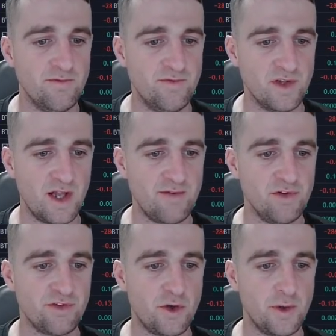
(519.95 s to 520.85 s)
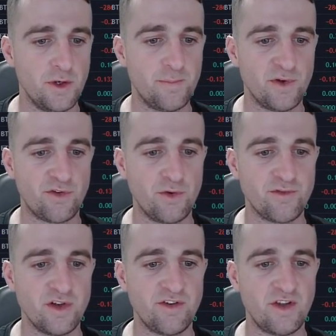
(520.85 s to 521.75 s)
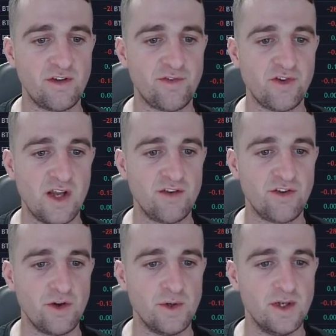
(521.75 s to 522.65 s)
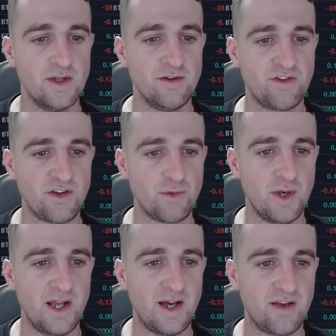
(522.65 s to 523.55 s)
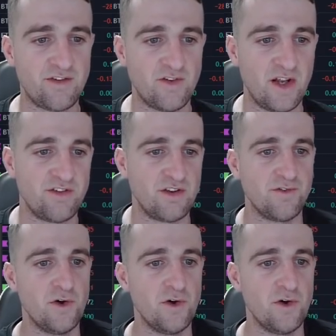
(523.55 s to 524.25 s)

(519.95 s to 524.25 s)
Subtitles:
the levels going up are 236, 382, 618 and 786.